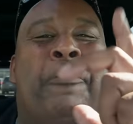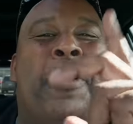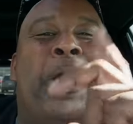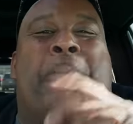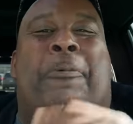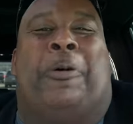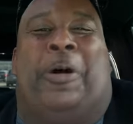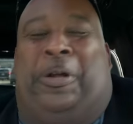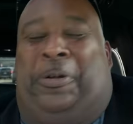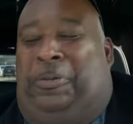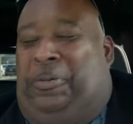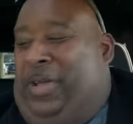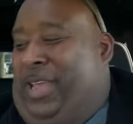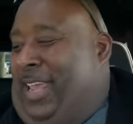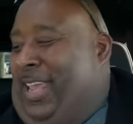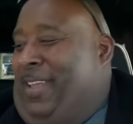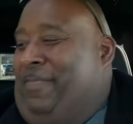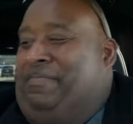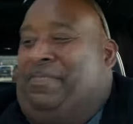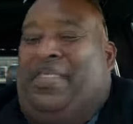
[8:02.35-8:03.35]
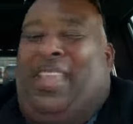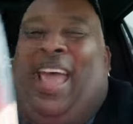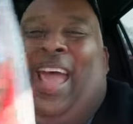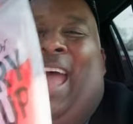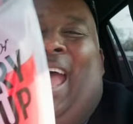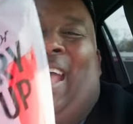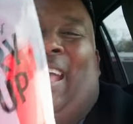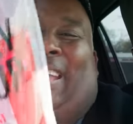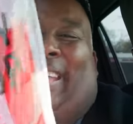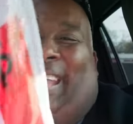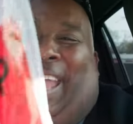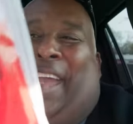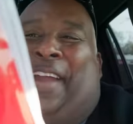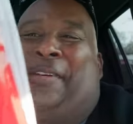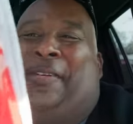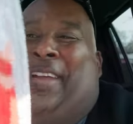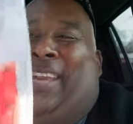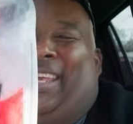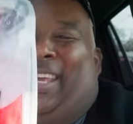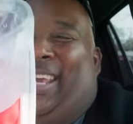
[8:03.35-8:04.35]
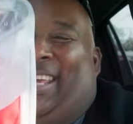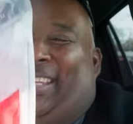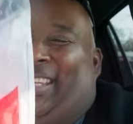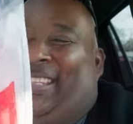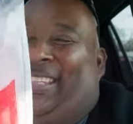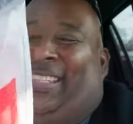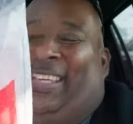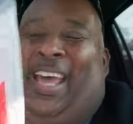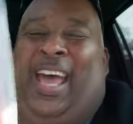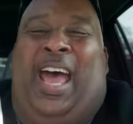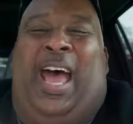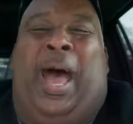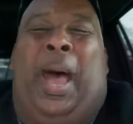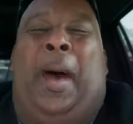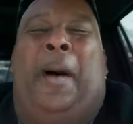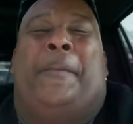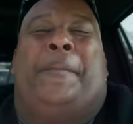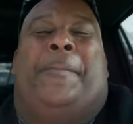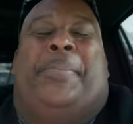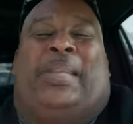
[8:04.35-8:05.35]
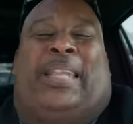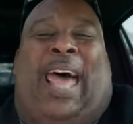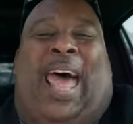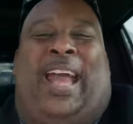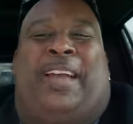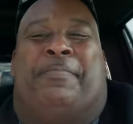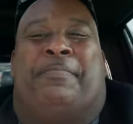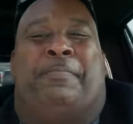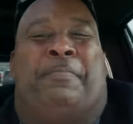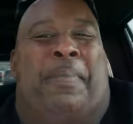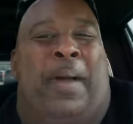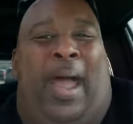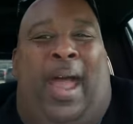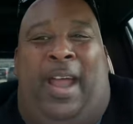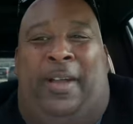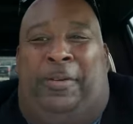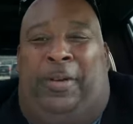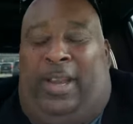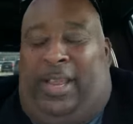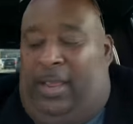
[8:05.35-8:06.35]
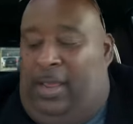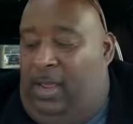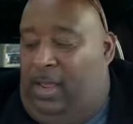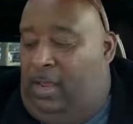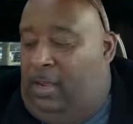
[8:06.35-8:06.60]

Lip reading: where were we? There it is. Blackberry.